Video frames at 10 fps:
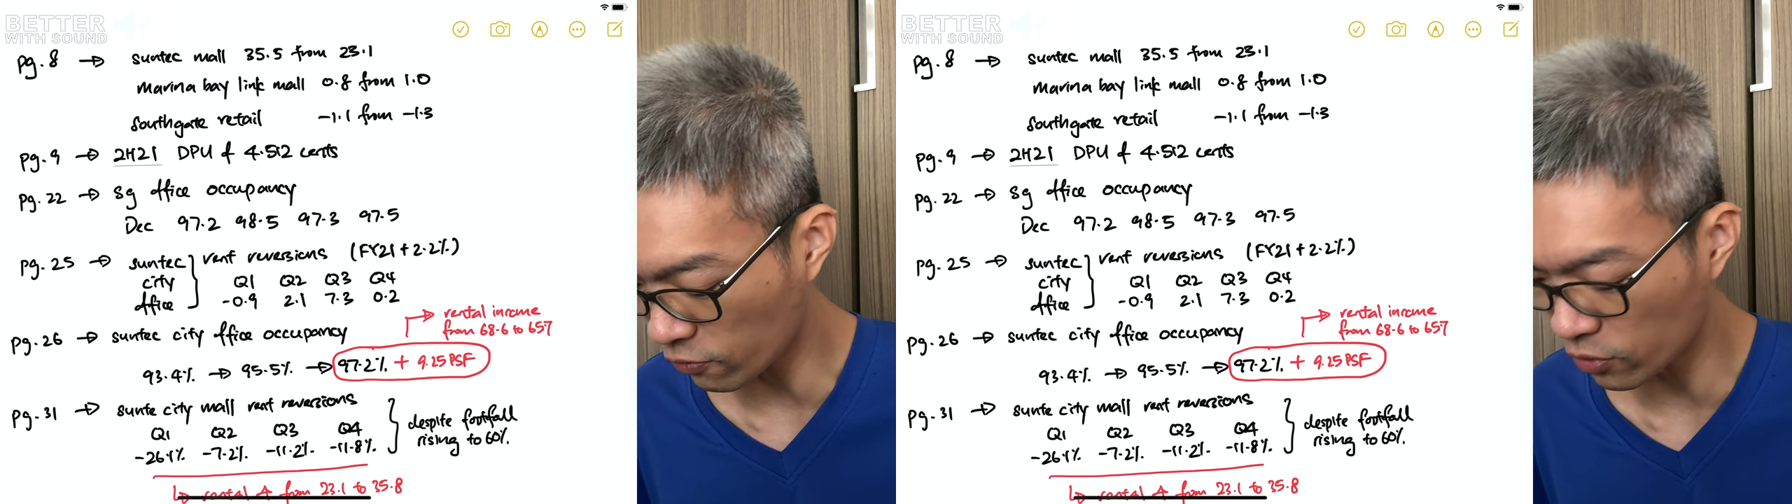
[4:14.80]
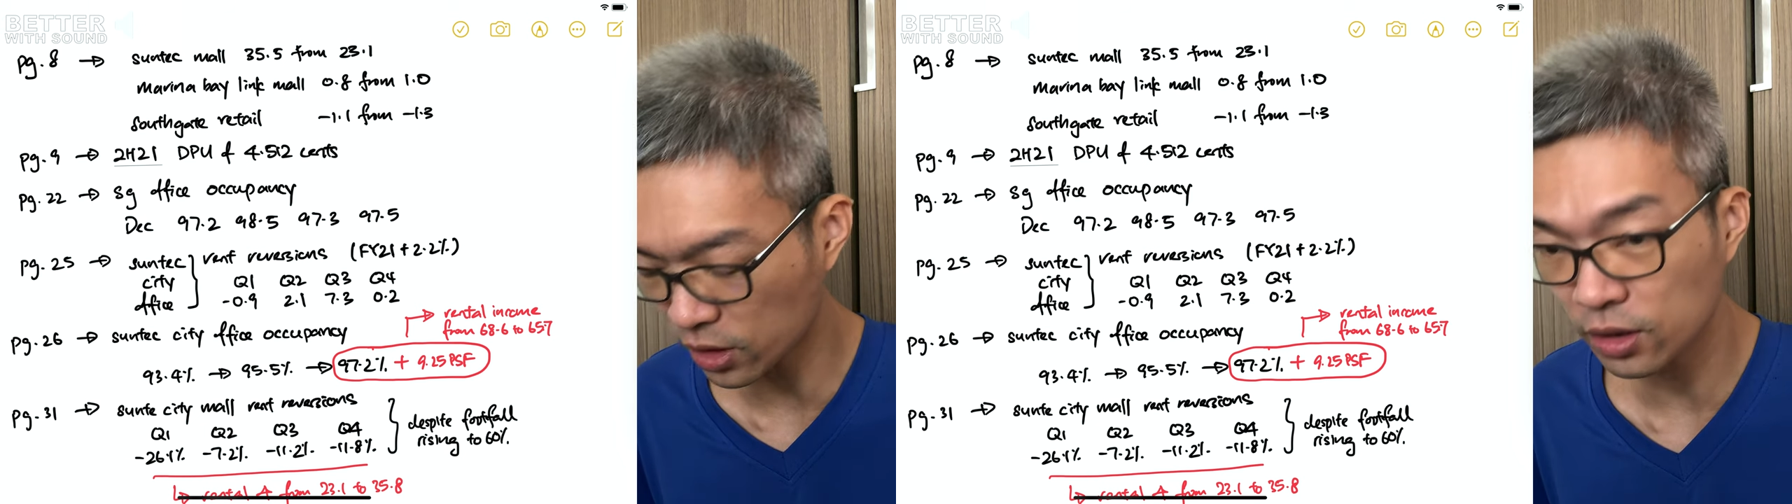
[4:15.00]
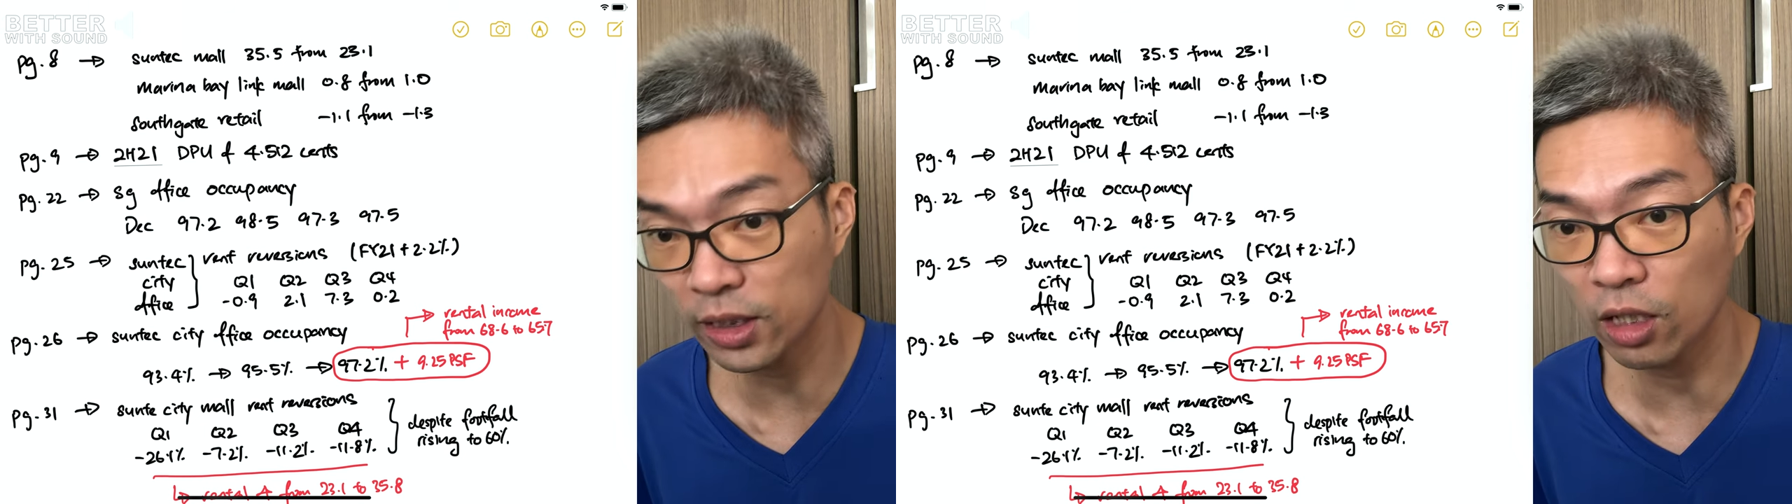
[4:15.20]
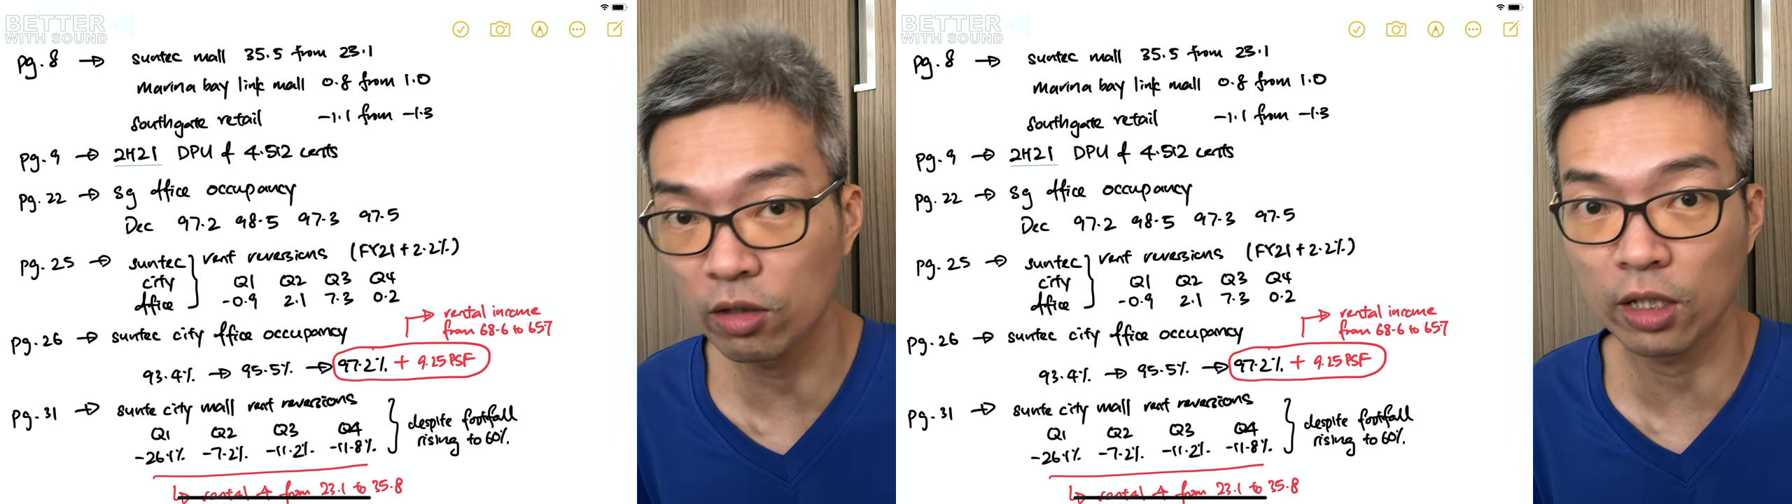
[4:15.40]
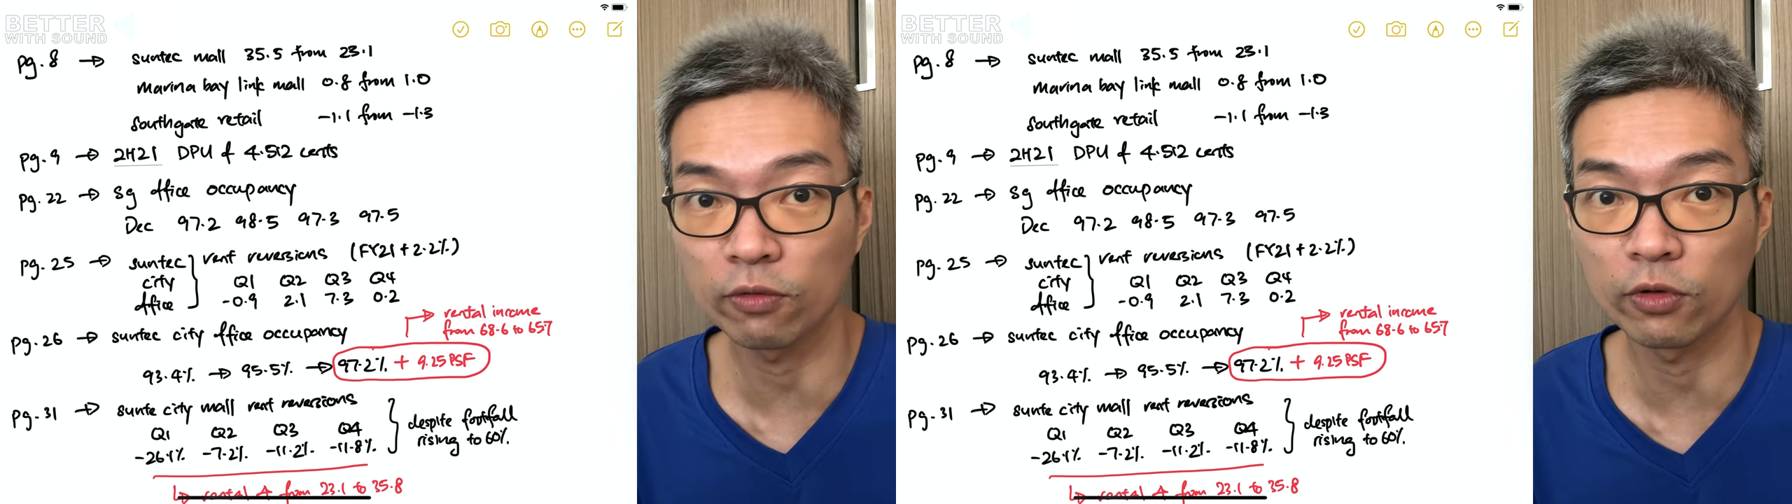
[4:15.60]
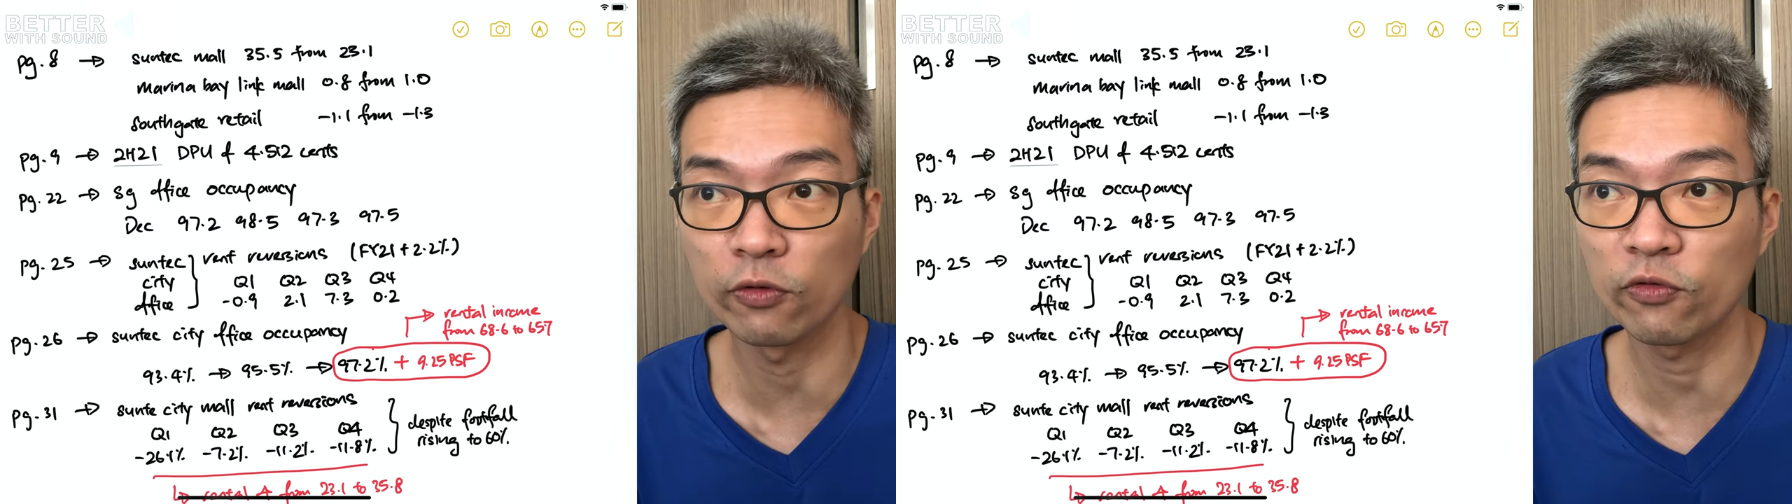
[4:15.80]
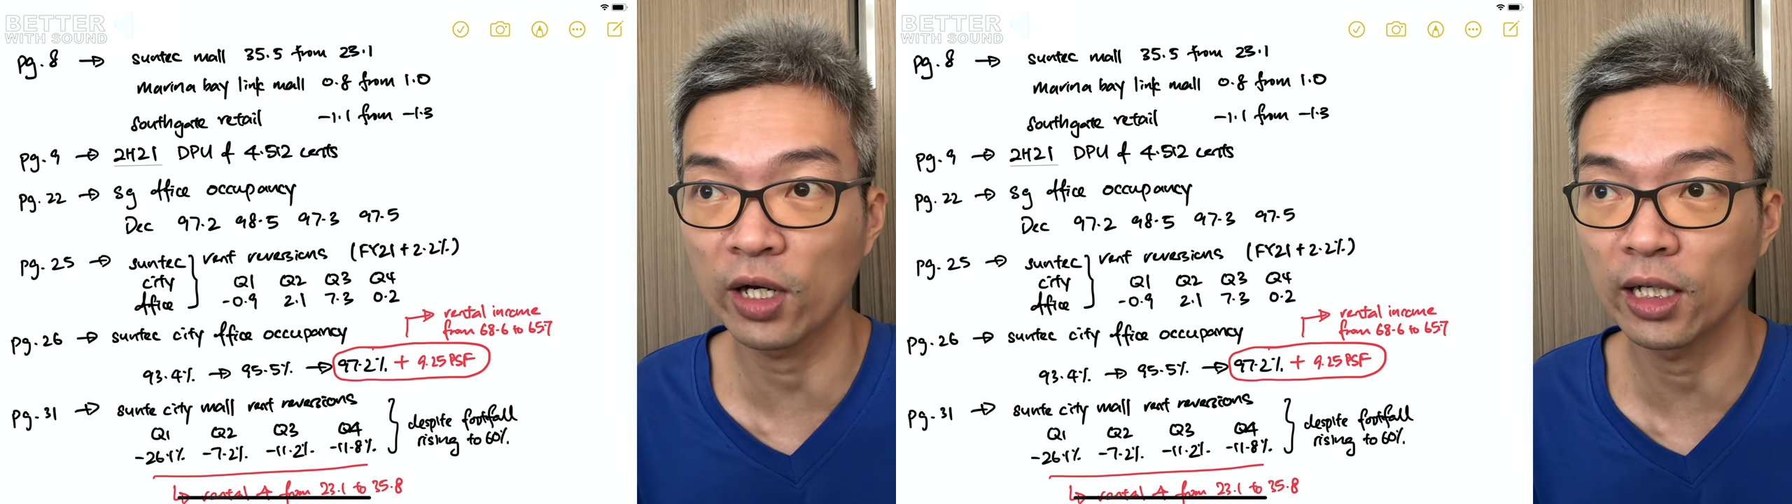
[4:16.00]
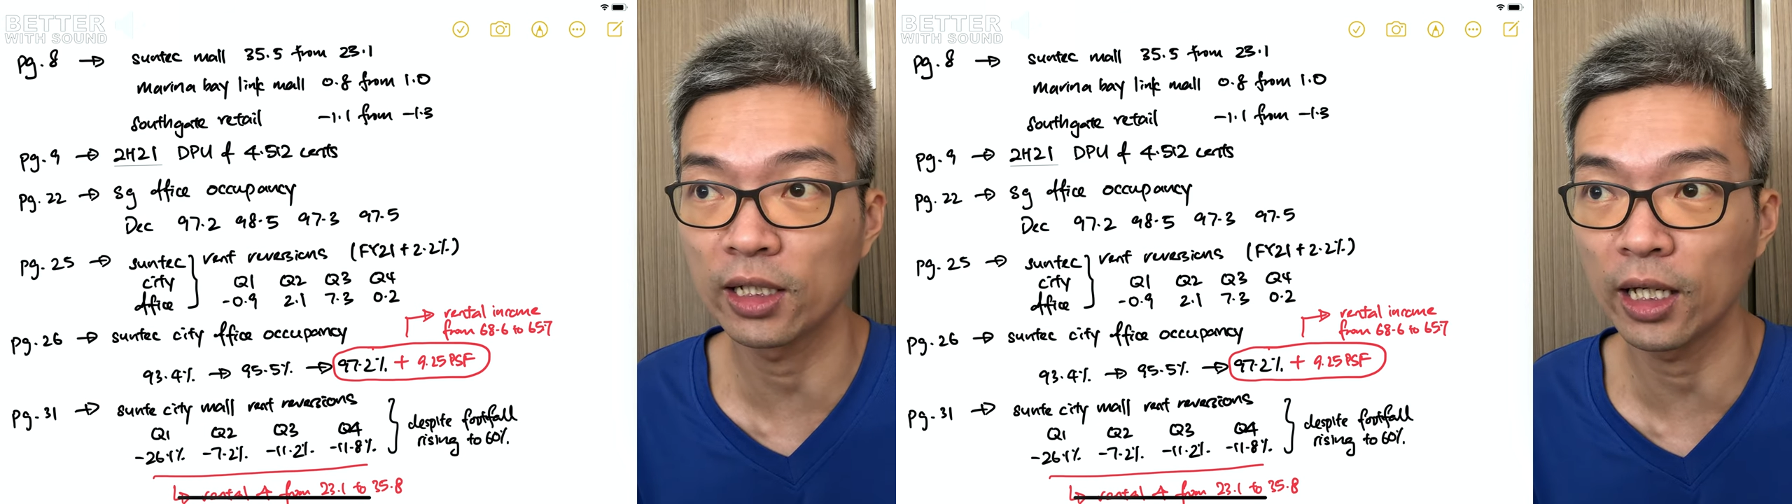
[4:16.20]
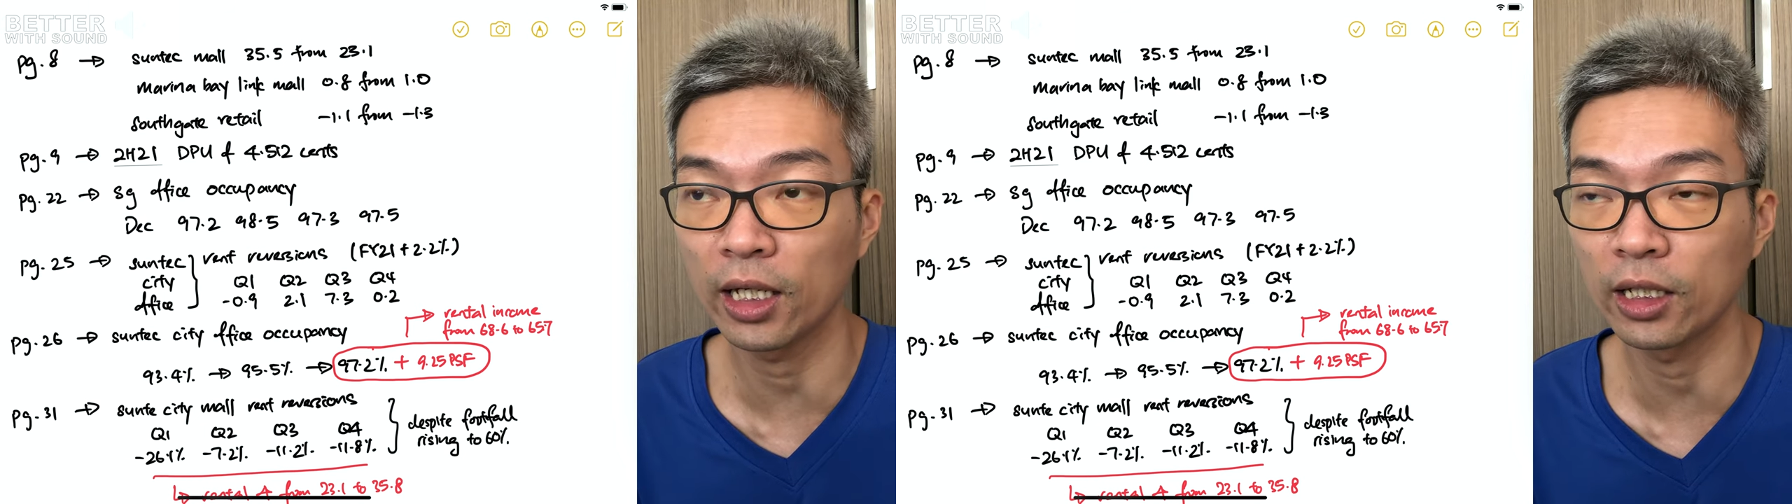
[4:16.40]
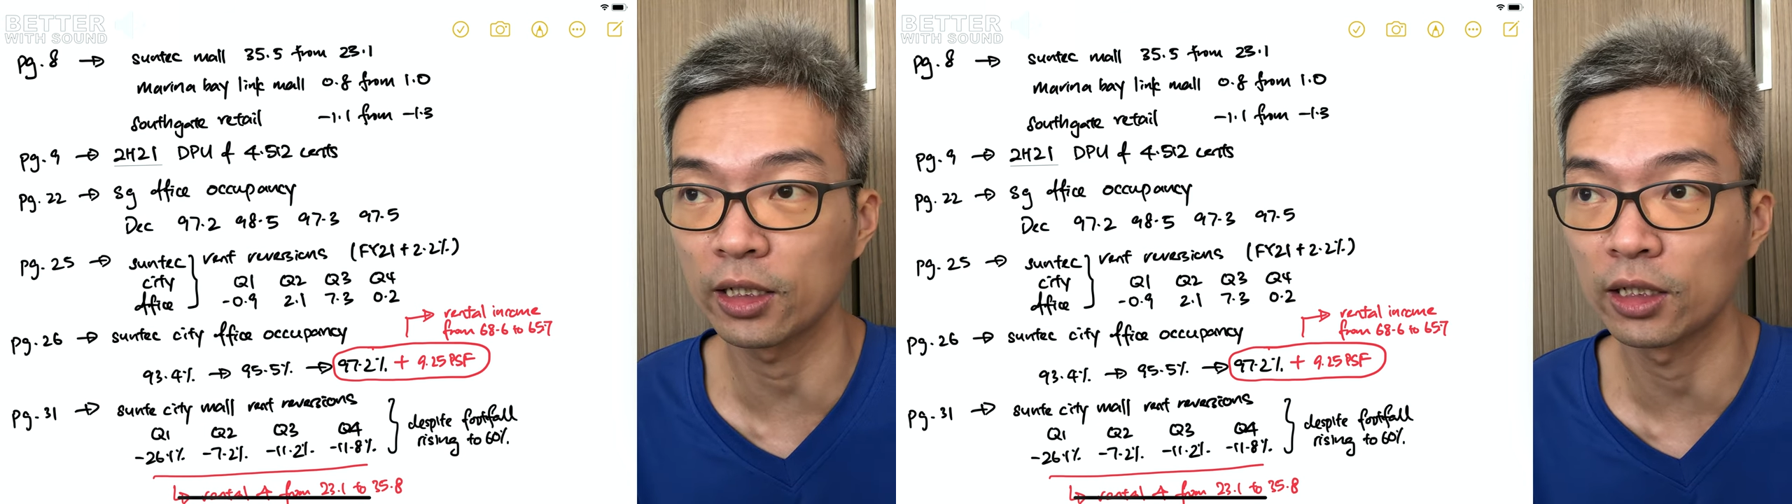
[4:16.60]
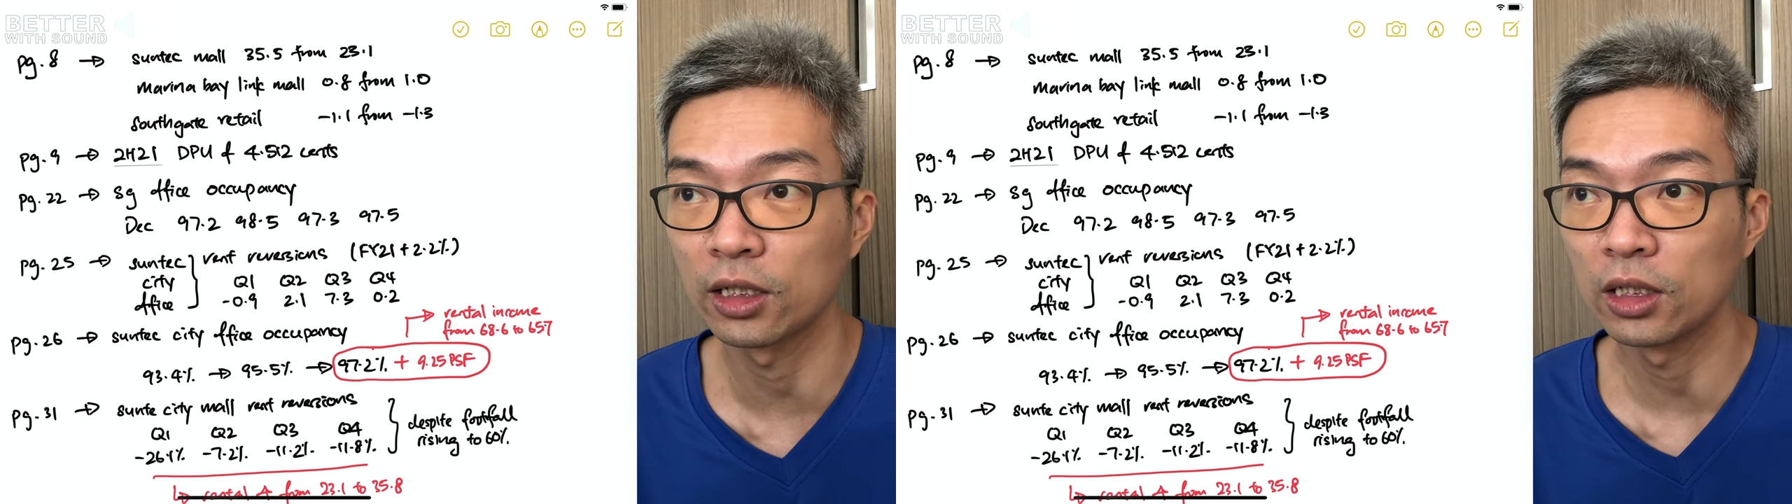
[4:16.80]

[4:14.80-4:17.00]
I've written down, and if you find that